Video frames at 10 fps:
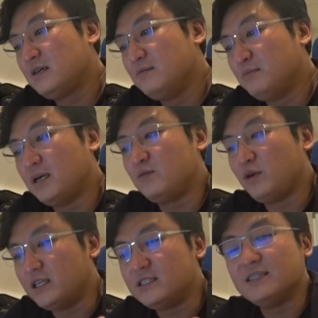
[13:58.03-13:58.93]
but
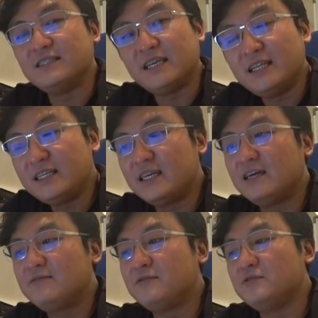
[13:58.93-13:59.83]
when it's a daily car
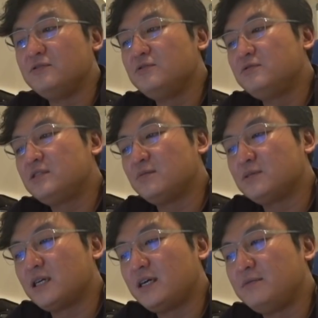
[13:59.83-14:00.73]
for you,
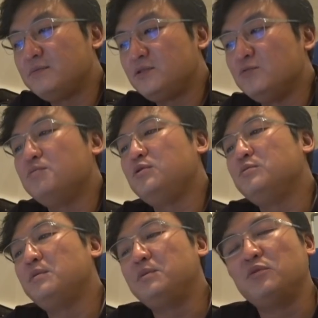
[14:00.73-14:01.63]
sometimes you
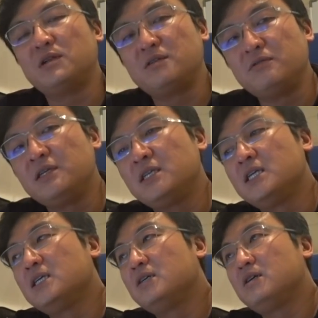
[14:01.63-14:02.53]
may be wondering,
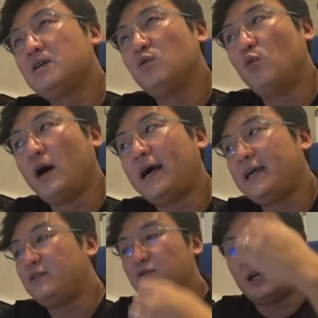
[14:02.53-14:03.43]
why
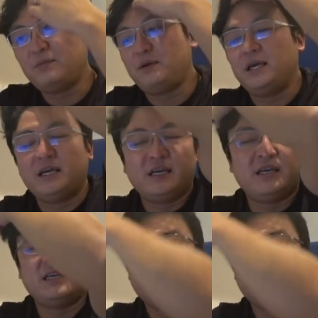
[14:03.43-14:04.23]
do I pay